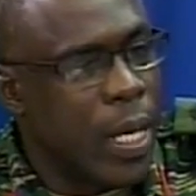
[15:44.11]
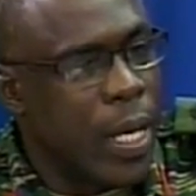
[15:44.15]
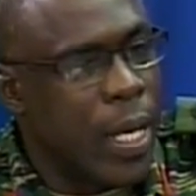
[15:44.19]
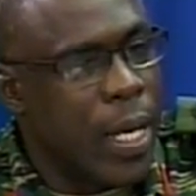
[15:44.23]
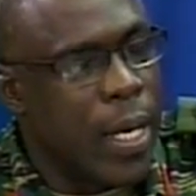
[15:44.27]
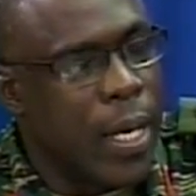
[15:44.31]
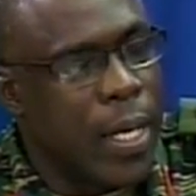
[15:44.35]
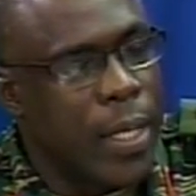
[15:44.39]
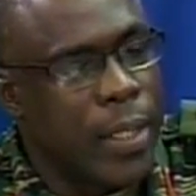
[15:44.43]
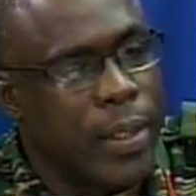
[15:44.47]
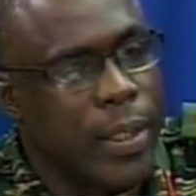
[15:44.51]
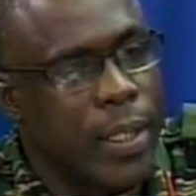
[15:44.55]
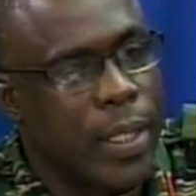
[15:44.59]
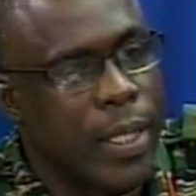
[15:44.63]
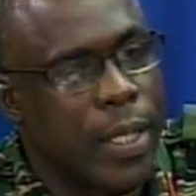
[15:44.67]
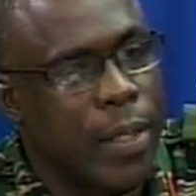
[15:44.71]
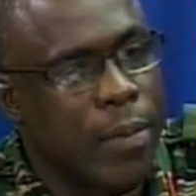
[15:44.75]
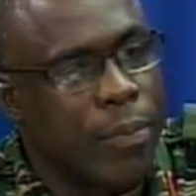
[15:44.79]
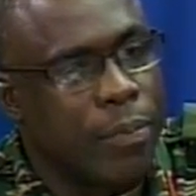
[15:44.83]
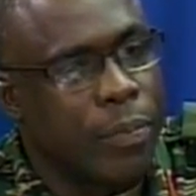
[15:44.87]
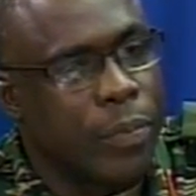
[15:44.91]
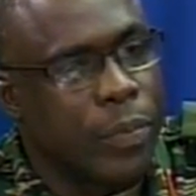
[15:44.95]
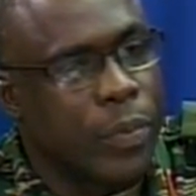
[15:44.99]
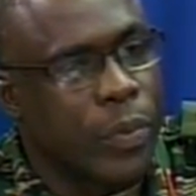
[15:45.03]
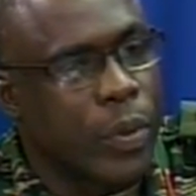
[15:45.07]
And
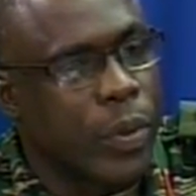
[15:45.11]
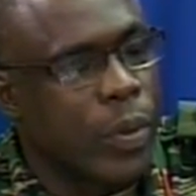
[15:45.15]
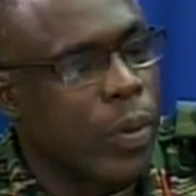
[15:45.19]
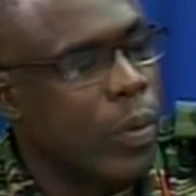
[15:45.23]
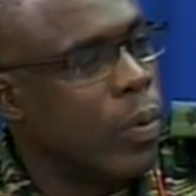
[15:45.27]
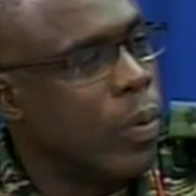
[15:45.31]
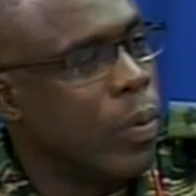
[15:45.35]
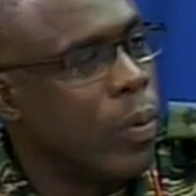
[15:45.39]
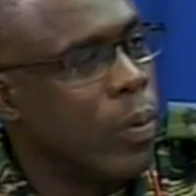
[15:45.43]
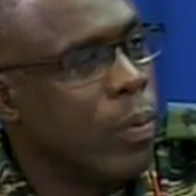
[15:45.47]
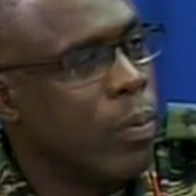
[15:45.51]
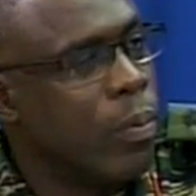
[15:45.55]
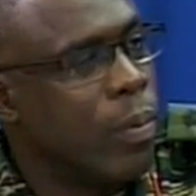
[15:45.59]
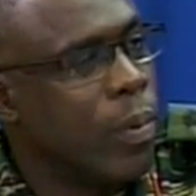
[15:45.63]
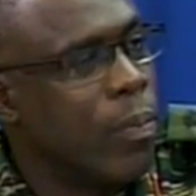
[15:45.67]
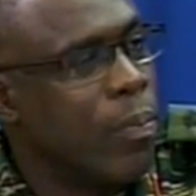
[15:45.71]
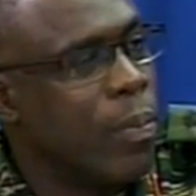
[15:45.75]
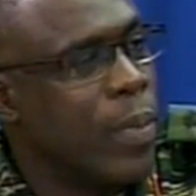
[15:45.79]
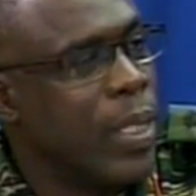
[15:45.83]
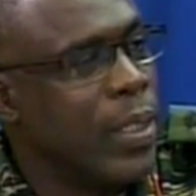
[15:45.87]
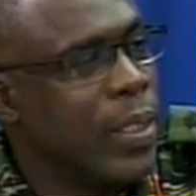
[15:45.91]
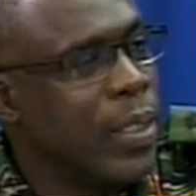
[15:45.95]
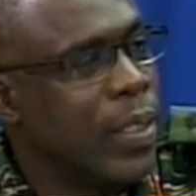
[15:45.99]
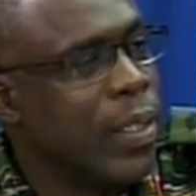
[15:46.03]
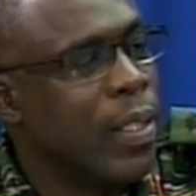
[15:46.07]

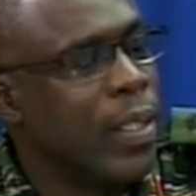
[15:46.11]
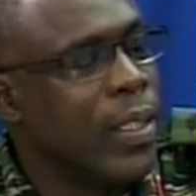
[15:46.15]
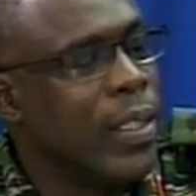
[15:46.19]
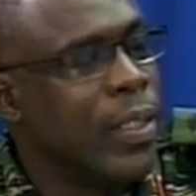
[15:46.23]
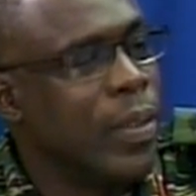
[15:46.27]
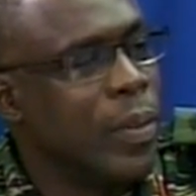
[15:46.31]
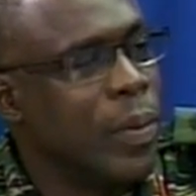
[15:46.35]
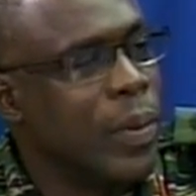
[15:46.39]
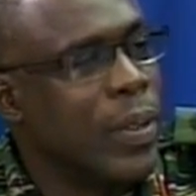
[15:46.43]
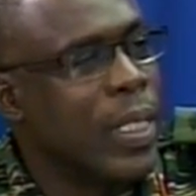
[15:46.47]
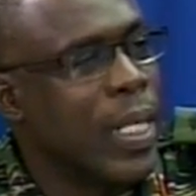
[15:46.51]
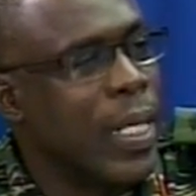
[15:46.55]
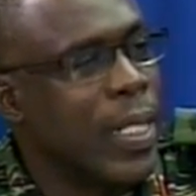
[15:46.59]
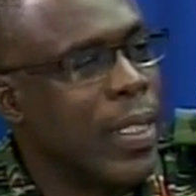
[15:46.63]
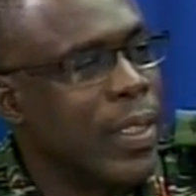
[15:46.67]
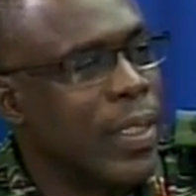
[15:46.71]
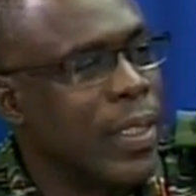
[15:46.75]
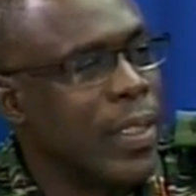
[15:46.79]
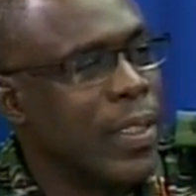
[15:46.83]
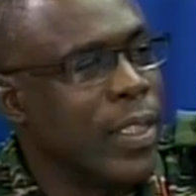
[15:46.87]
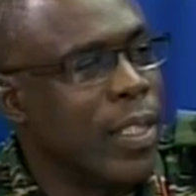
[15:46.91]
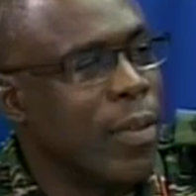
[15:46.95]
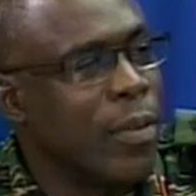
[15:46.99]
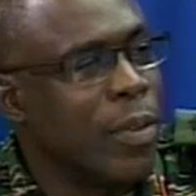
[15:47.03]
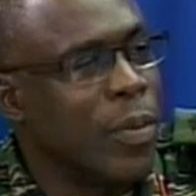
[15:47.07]
basically, those are the
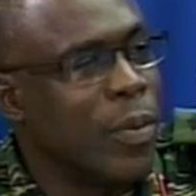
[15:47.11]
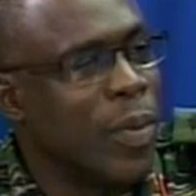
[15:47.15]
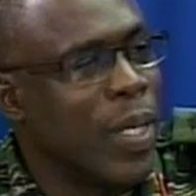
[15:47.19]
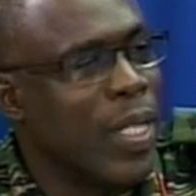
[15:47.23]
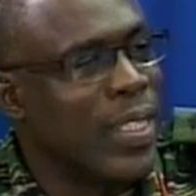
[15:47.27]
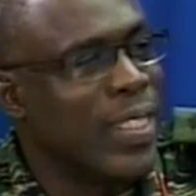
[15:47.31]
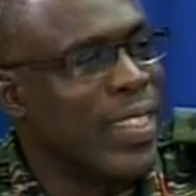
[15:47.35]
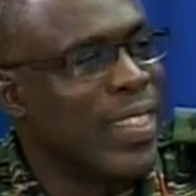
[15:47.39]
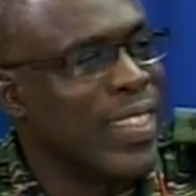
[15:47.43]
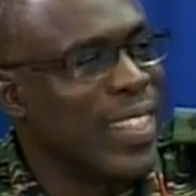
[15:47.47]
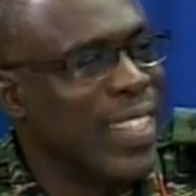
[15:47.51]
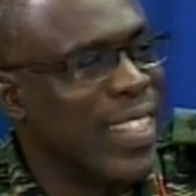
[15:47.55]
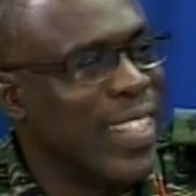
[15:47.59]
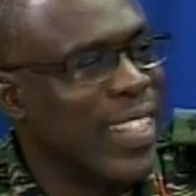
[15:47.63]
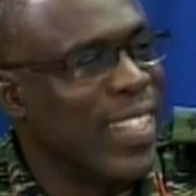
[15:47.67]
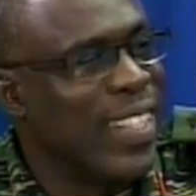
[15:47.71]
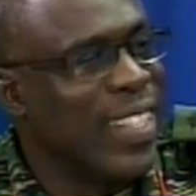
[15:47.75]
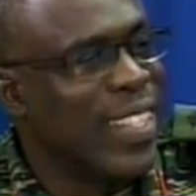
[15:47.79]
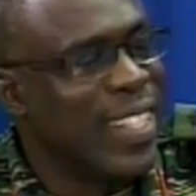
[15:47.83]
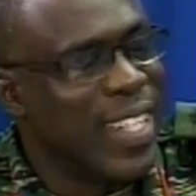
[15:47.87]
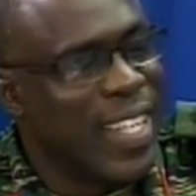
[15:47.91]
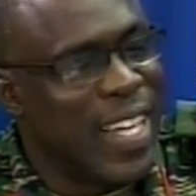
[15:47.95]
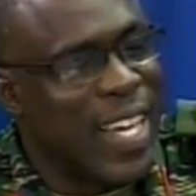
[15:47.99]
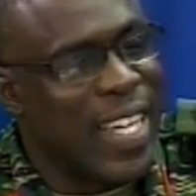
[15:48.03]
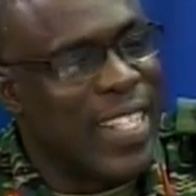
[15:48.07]
things I would want to say
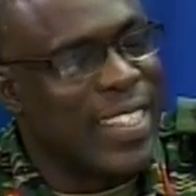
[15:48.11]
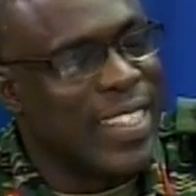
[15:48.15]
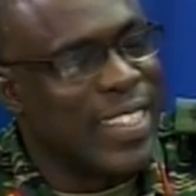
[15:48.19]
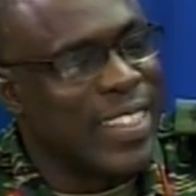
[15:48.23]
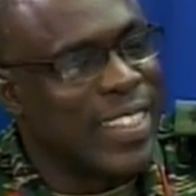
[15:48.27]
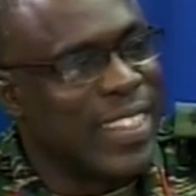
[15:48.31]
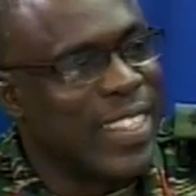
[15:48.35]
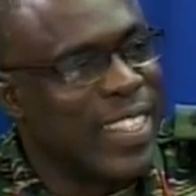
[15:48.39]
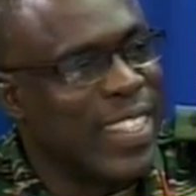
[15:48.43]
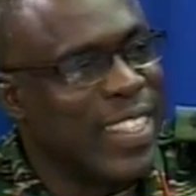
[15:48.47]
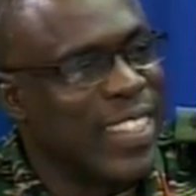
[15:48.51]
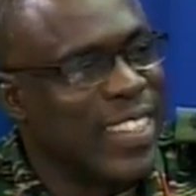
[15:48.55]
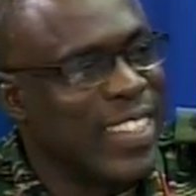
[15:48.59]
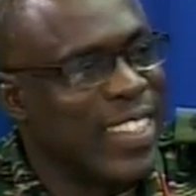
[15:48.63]
at this stage.